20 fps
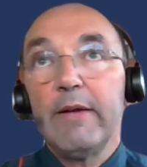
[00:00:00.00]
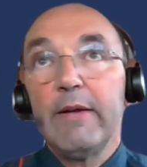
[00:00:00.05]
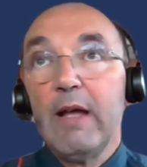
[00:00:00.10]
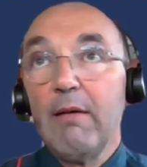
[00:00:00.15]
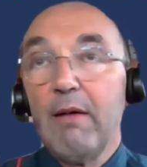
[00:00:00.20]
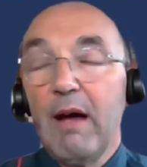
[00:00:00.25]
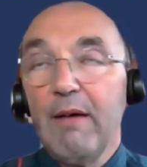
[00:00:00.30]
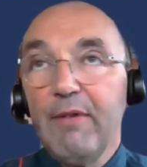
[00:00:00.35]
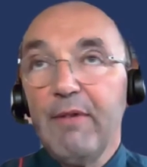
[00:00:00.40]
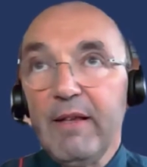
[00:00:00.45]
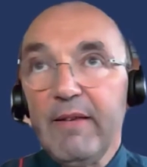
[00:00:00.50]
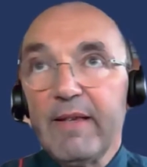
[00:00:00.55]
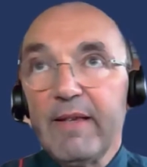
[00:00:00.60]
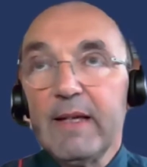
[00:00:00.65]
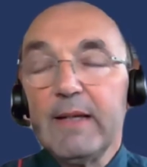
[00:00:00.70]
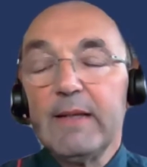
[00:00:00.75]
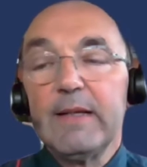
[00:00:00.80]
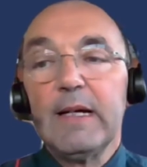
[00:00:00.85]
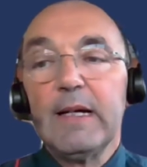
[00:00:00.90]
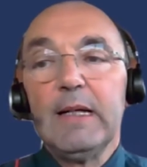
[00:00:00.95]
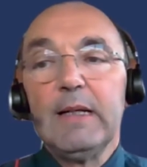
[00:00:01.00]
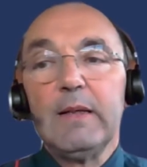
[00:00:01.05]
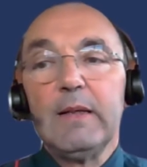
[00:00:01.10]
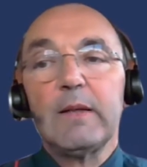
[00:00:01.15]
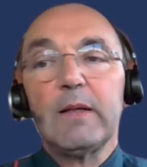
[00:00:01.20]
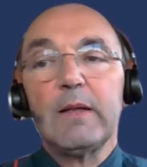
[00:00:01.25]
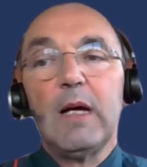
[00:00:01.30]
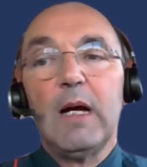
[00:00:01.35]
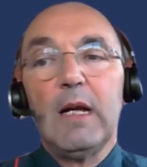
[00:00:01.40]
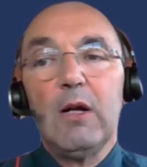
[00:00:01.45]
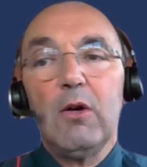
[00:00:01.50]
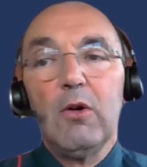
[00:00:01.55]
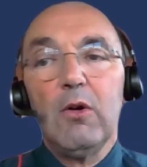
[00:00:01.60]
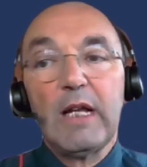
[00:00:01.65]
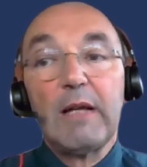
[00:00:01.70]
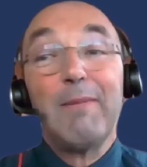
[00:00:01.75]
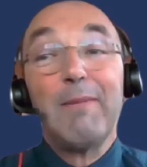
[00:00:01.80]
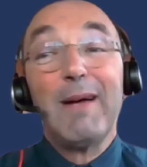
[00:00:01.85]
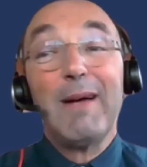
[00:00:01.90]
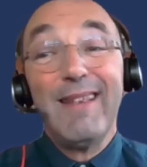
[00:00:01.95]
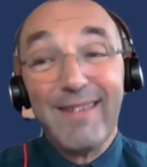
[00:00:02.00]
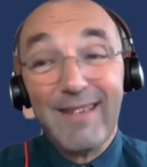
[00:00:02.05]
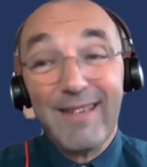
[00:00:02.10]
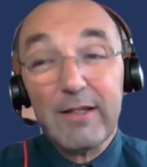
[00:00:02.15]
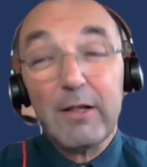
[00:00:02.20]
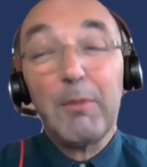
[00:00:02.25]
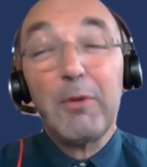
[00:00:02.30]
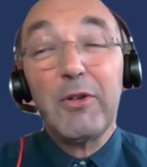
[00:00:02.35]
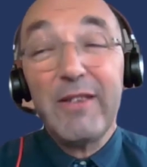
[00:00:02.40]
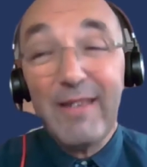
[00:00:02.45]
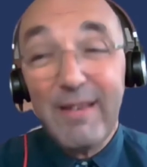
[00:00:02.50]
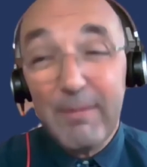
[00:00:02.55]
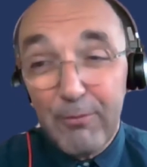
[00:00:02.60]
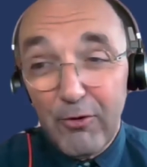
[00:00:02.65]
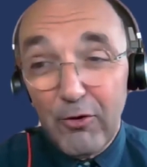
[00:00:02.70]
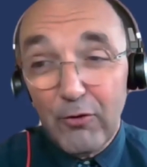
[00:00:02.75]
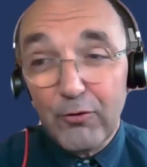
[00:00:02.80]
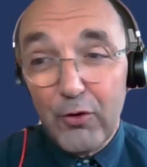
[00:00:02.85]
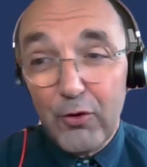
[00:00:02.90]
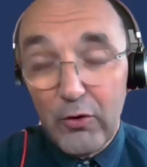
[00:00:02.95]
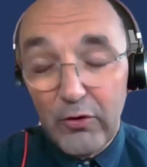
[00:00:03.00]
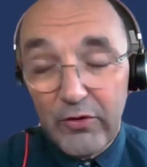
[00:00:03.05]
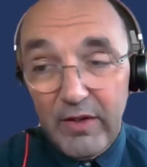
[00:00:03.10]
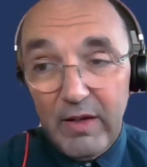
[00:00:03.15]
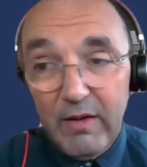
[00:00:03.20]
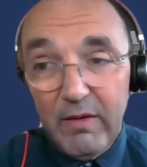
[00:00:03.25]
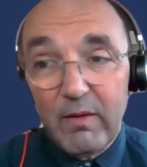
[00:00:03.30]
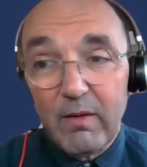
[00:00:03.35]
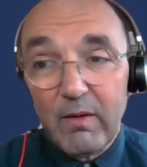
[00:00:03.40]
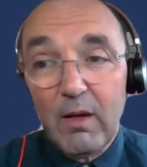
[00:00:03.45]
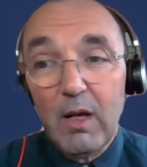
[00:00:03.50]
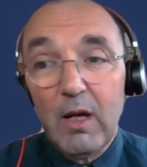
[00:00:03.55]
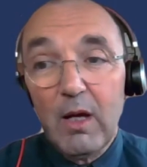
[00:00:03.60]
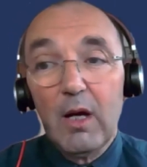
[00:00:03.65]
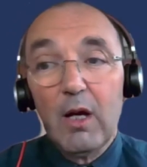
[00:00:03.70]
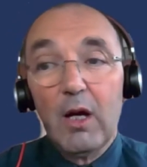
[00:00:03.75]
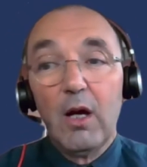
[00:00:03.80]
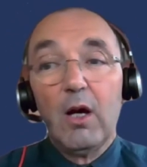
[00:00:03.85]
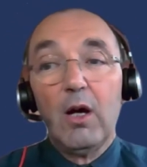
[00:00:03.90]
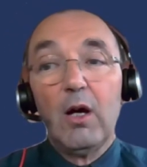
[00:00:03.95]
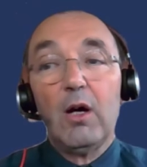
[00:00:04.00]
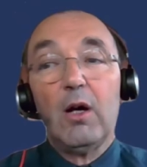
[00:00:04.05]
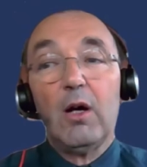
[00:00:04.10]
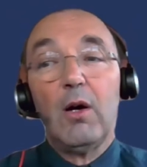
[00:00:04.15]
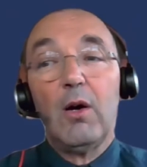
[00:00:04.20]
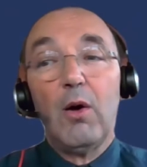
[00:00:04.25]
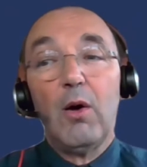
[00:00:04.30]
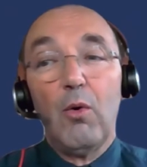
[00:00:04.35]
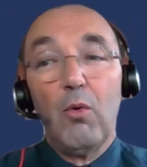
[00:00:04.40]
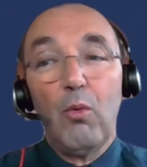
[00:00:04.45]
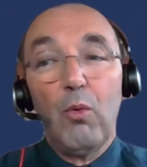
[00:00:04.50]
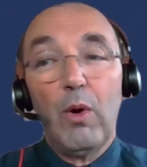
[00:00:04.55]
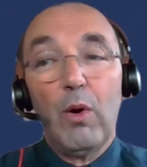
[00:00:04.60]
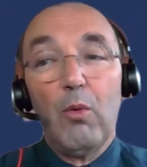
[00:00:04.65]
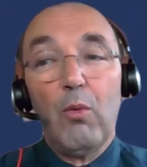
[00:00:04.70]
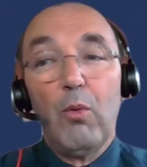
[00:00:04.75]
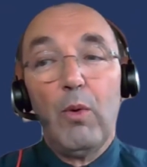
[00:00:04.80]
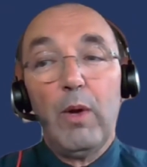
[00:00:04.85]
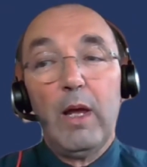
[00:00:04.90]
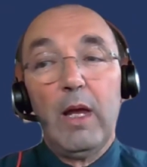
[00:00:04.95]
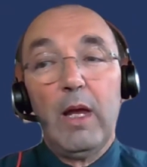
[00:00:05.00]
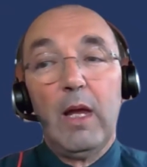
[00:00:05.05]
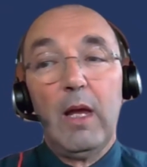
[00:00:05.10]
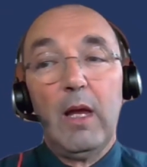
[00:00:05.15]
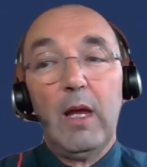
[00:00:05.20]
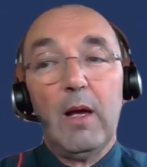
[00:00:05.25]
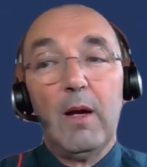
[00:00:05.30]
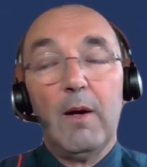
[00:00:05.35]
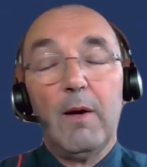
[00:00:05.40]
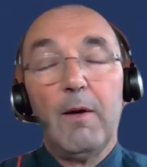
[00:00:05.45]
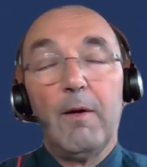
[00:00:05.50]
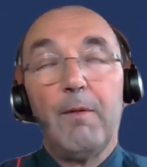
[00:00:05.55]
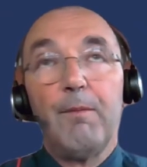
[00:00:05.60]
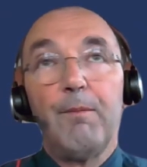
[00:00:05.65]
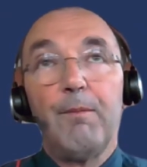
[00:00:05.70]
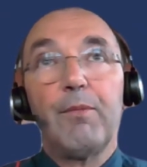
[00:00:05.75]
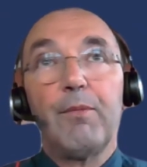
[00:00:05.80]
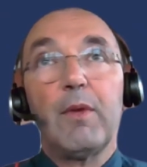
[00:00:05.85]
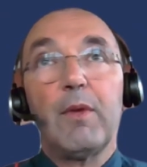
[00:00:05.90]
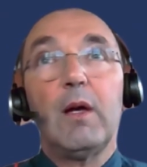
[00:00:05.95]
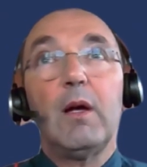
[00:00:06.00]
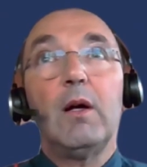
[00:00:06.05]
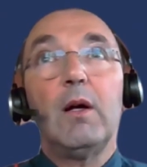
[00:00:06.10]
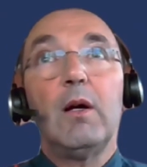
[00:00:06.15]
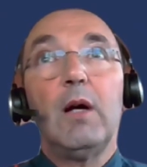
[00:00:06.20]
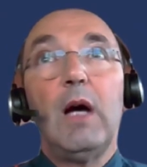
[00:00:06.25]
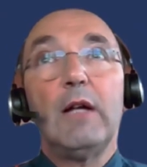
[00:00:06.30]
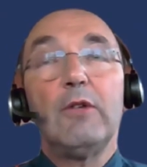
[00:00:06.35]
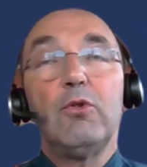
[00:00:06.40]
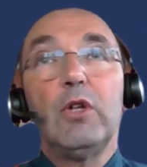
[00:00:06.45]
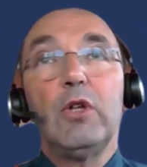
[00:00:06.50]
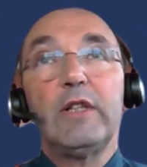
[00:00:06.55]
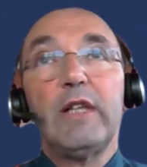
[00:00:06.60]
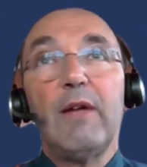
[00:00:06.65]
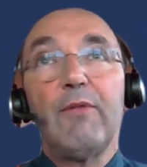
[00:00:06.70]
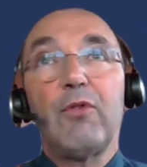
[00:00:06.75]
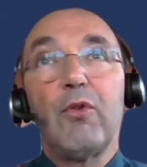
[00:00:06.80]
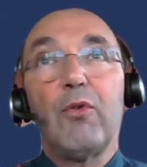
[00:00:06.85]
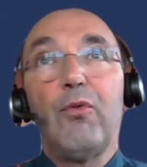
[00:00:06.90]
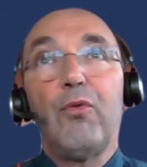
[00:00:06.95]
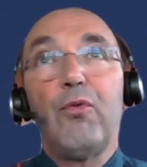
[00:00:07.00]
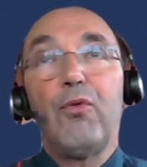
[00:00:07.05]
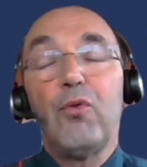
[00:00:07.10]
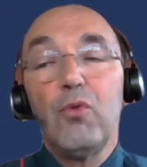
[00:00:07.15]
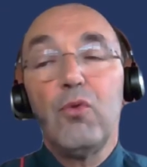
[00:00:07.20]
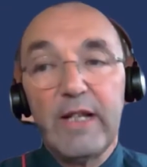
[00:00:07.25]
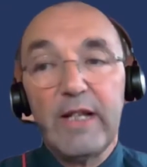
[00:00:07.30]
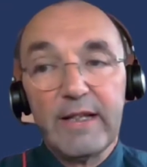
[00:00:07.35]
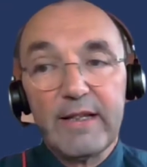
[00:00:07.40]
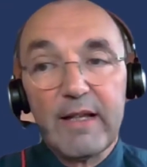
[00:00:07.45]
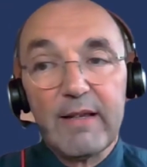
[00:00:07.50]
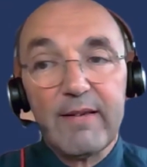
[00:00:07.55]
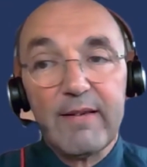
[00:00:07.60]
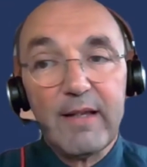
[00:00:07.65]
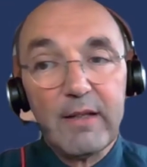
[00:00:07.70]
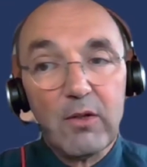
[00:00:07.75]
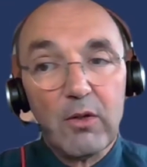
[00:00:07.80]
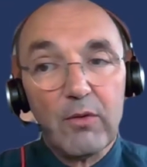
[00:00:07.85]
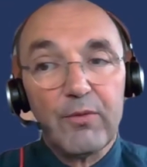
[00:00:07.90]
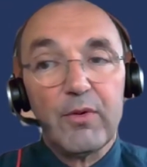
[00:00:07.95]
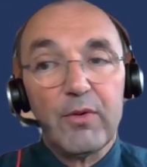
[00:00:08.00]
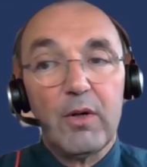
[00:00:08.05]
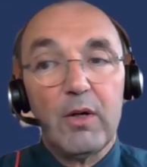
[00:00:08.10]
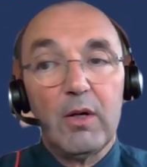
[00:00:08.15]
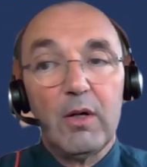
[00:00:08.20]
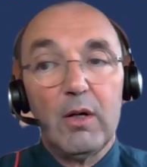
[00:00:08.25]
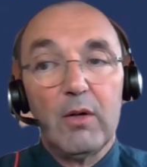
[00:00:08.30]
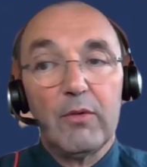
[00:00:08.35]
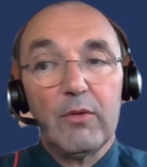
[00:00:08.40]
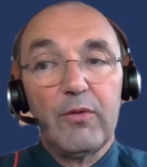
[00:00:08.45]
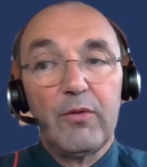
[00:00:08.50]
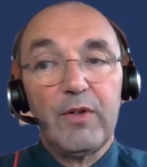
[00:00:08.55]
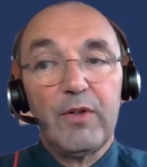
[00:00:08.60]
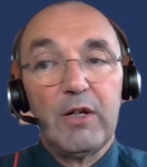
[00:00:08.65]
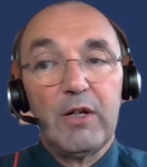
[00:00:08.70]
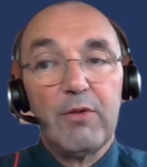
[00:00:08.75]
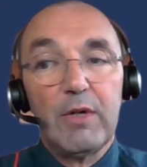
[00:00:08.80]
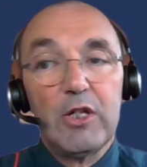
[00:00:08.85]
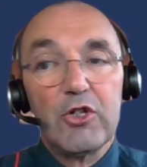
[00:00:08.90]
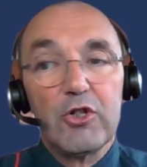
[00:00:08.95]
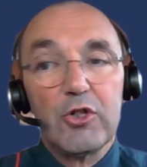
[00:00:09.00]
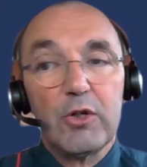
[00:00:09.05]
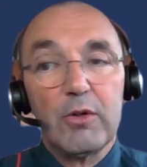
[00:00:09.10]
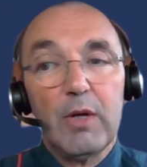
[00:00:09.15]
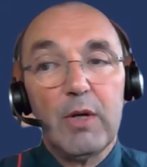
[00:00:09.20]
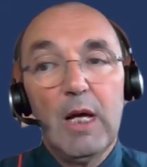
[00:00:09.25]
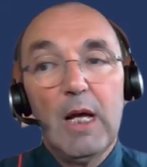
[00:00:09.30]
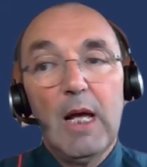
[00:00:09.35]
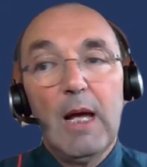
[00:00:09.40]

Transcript: Now, having said that, I look at my center, but for, for this, uh, we um, uh, I do not have the full data set of, uh, of the federation,